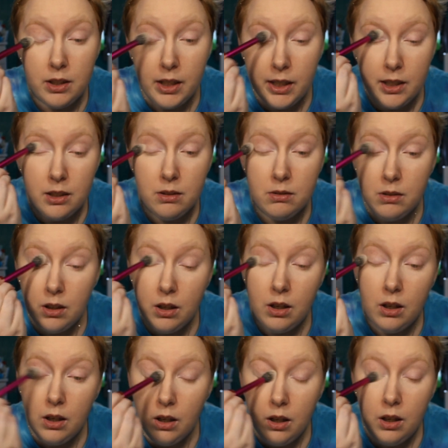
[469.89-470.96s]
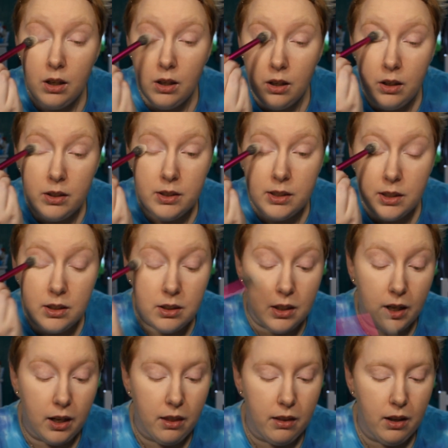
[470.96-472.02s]
down, just
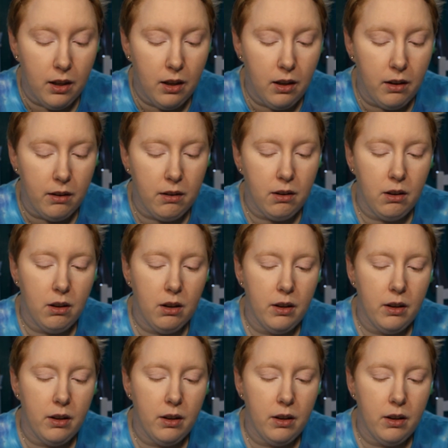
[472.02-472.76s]
like that.